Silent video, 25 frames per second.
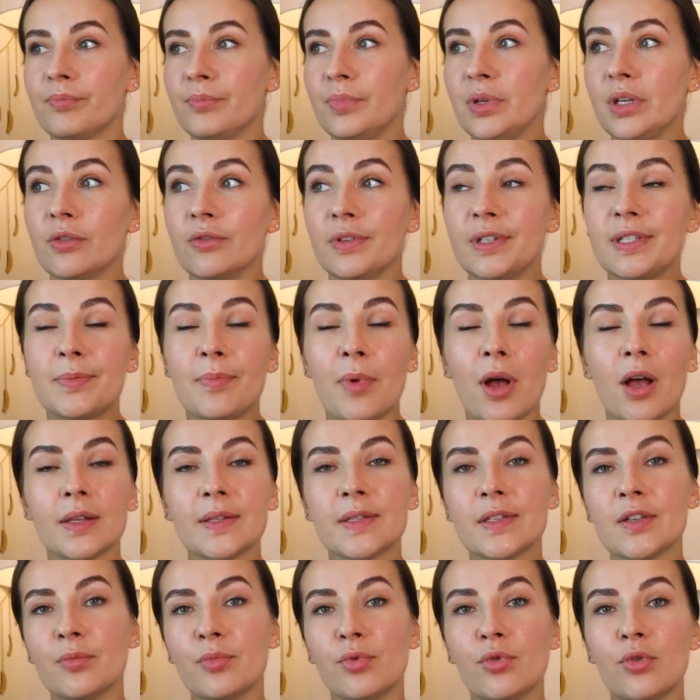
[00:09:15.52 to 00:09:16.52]
be
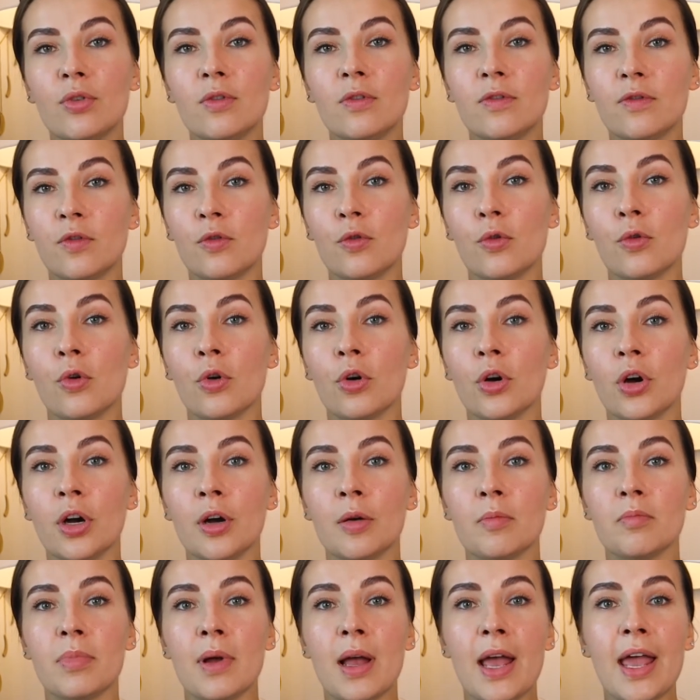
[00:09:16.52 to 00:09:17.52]
responsible
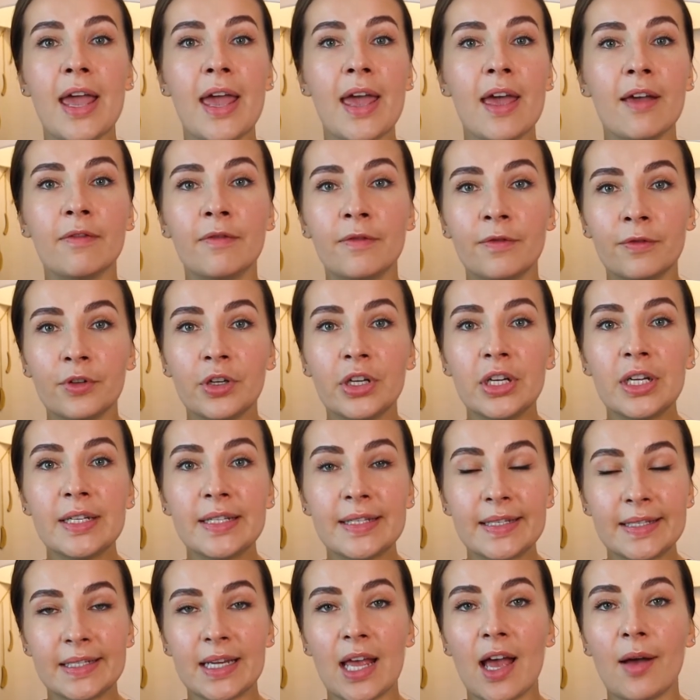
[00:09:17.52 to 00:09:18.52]
for every
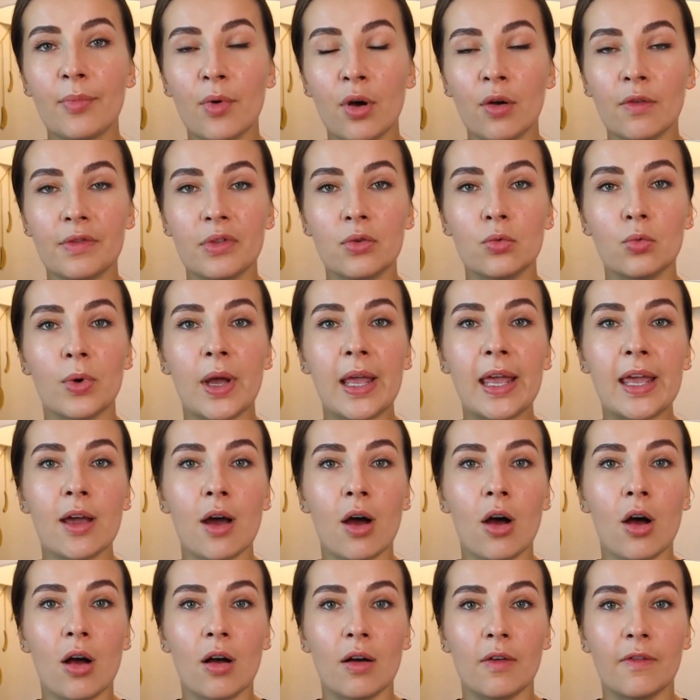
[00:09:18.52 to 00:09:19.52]
step of the
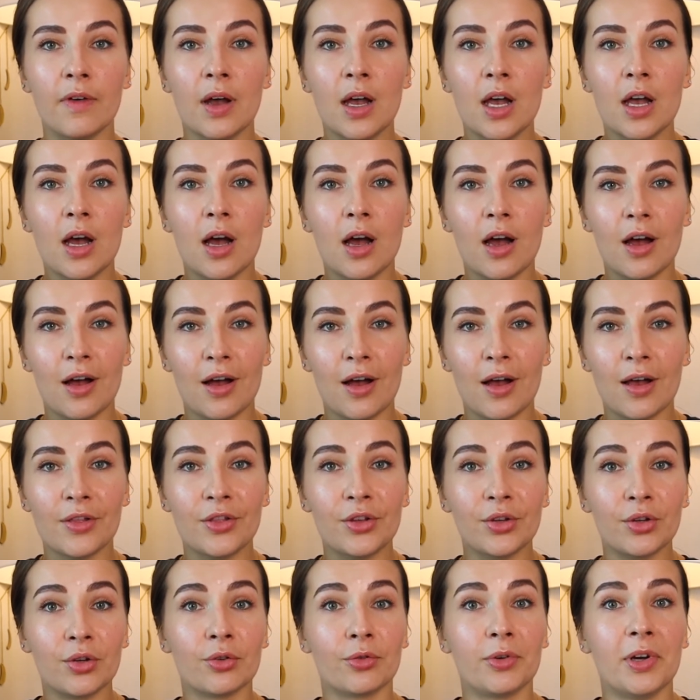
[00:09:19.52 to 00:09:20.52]
way of uh,
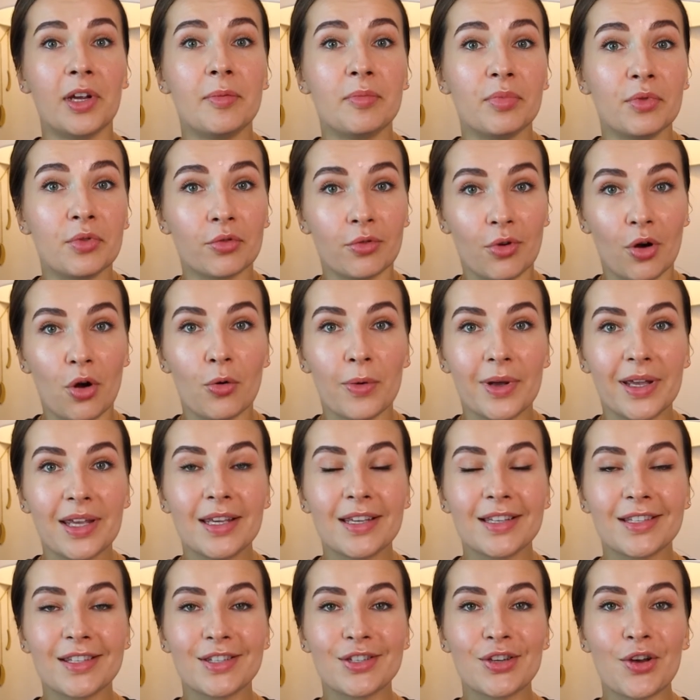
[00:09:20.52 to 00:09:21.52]
the grape
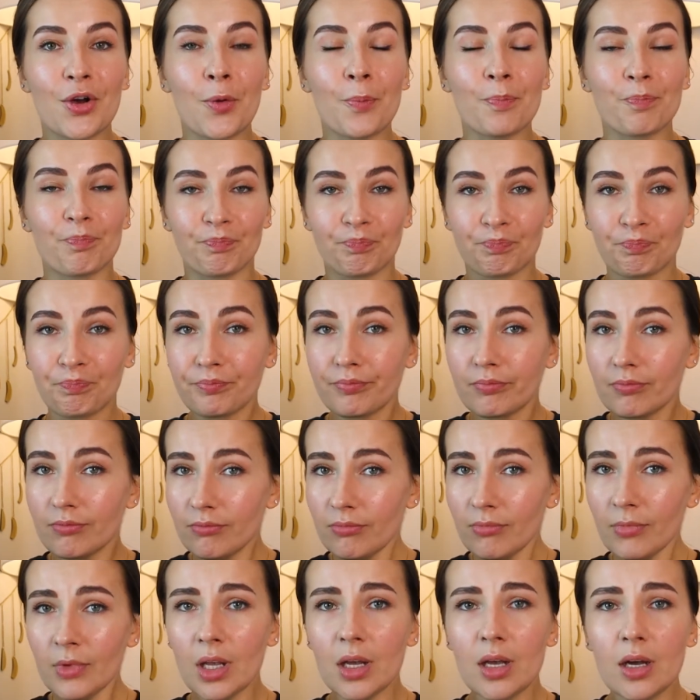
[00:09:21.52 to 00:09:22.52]
growing. So
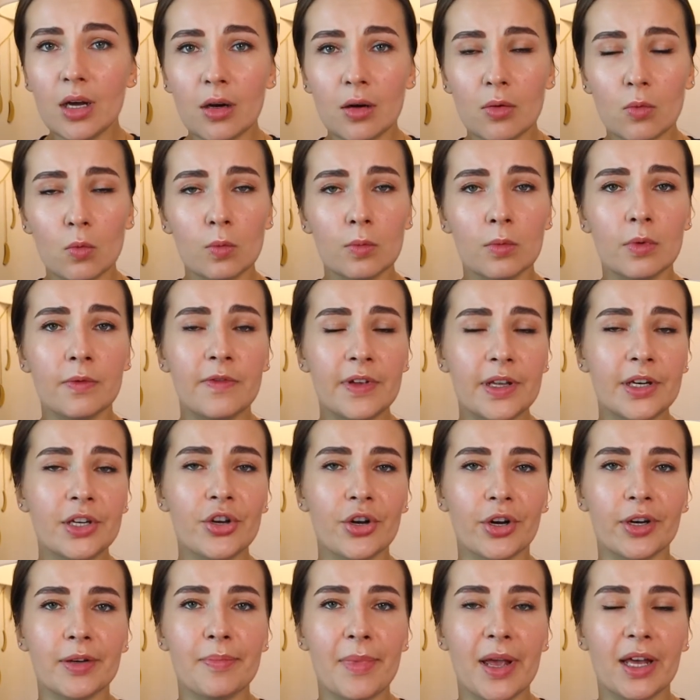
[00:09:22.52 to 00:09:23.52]
Uh,
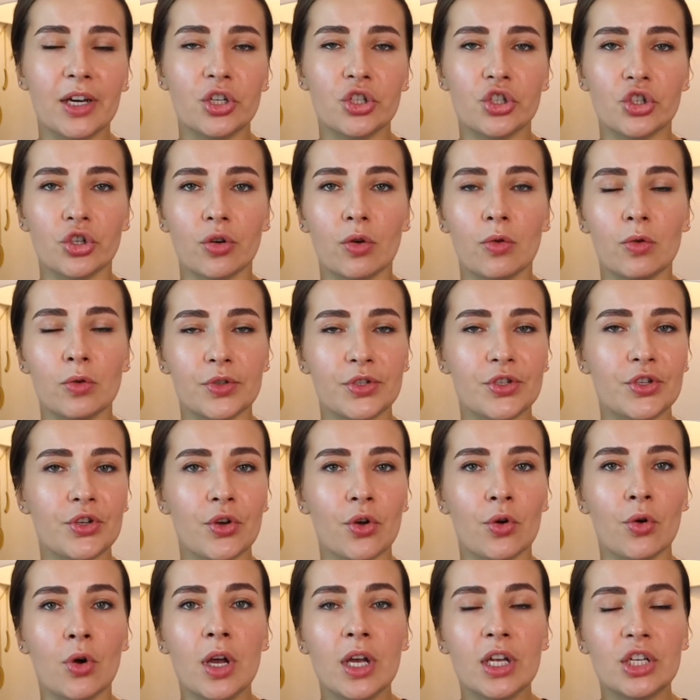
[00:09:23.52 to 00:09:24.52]
vineyard manager
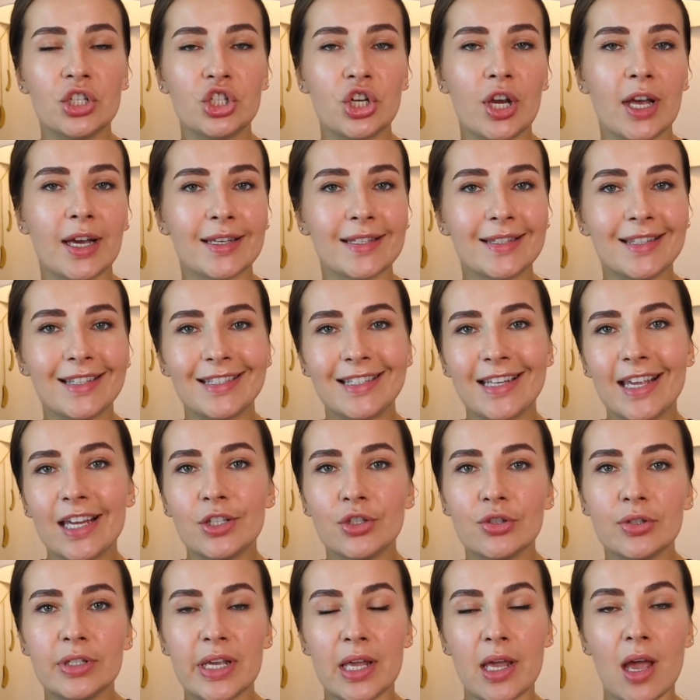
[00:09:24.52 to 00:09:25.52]
also checks the
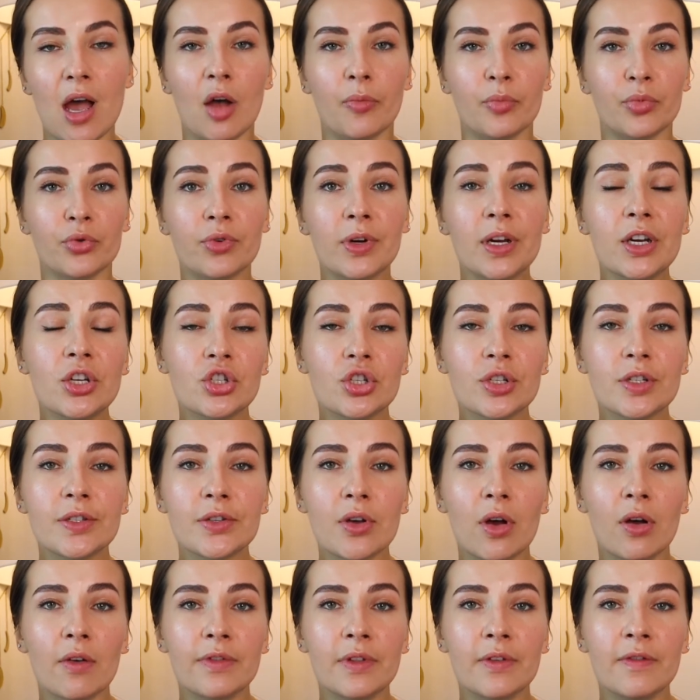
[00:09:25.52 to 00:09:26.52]
day-to-day operations
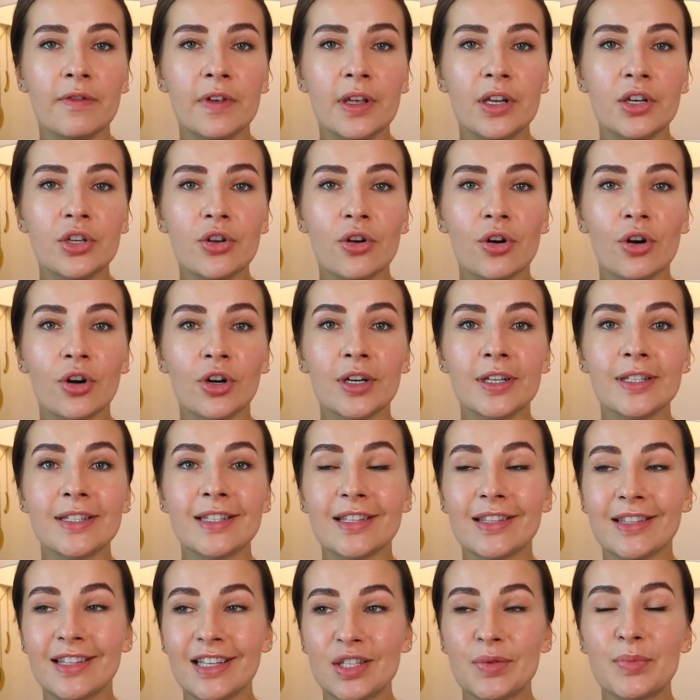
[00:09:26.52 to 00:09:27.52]
of the vineyards.
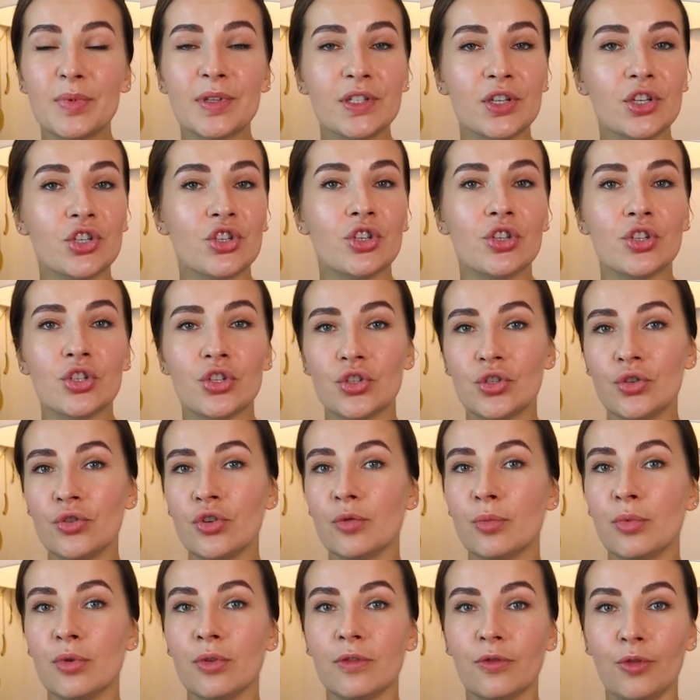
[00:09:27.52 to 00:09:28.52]
This position is
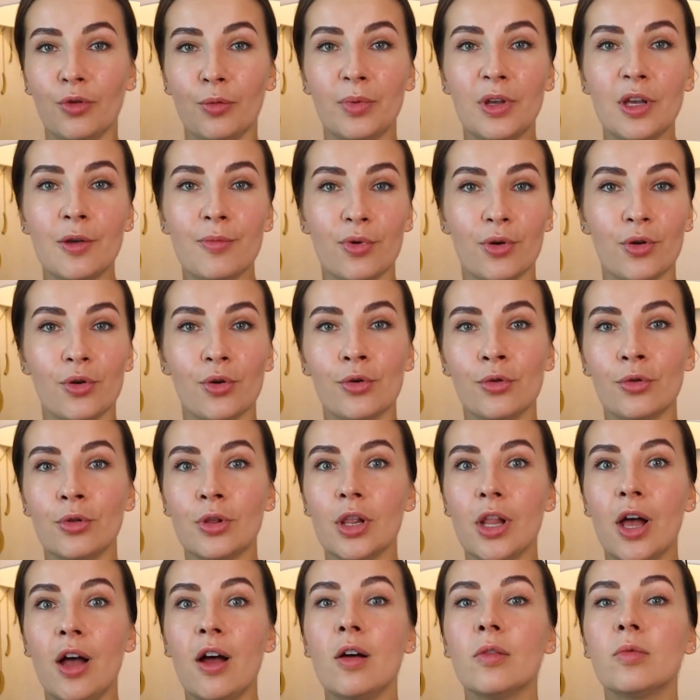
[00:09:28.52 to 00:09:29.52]
suitable for people who
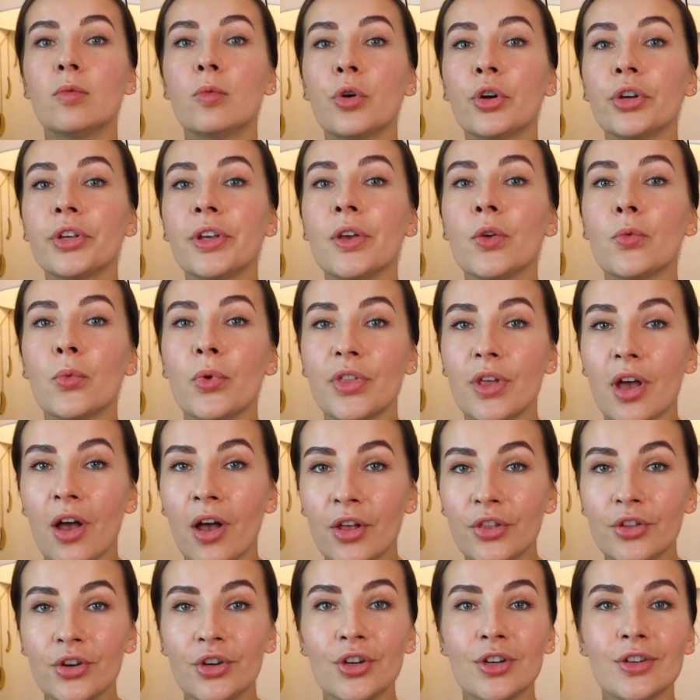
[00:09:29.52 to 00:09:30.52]
love working with
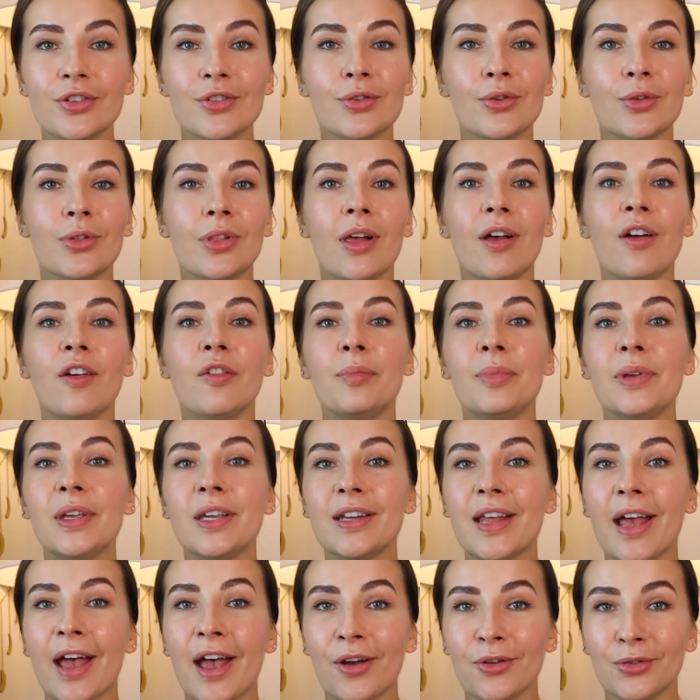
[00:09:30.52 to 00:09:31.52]
others, who love
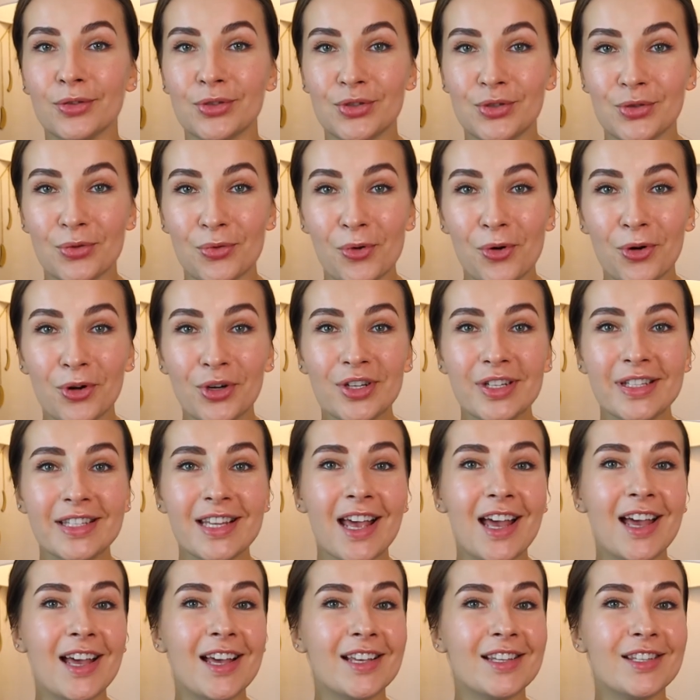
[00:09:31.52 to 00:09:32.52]
being outdoors.
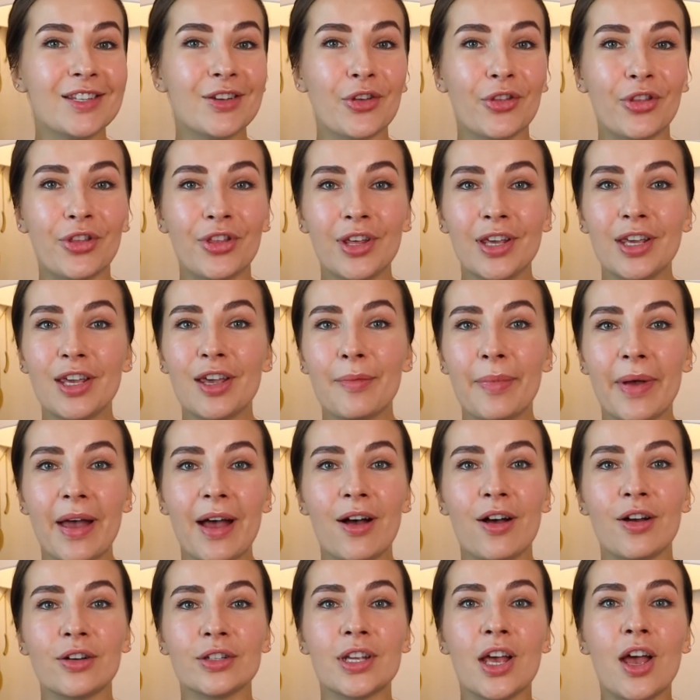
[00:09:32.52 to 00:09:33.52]
So think
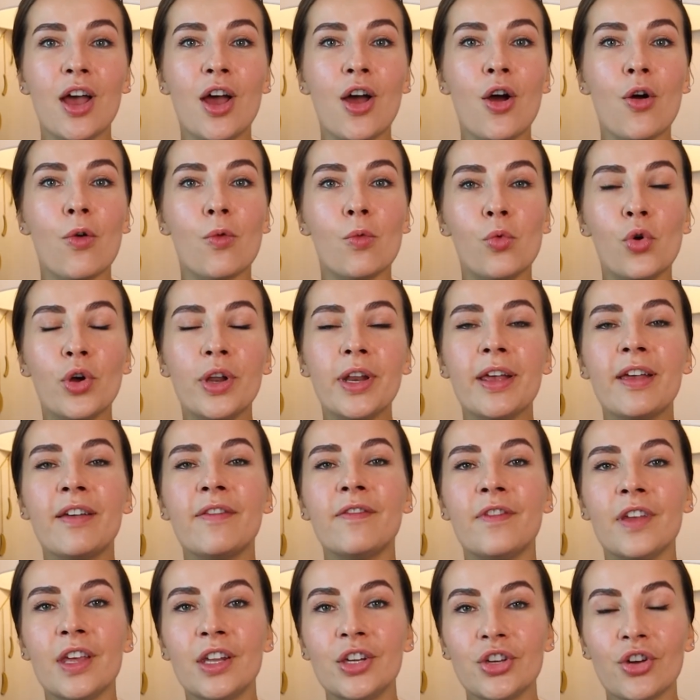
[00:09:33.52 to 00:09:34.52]
about what a
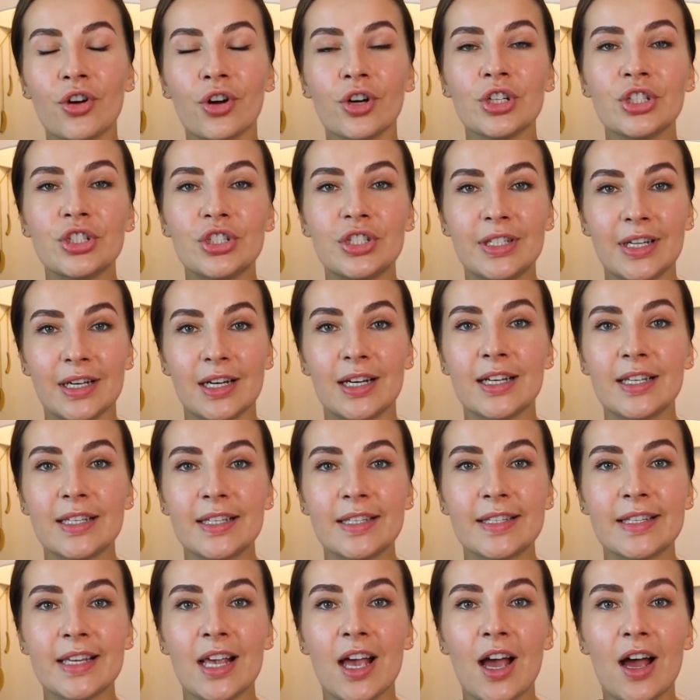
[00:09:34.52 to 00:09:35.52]
vineyard does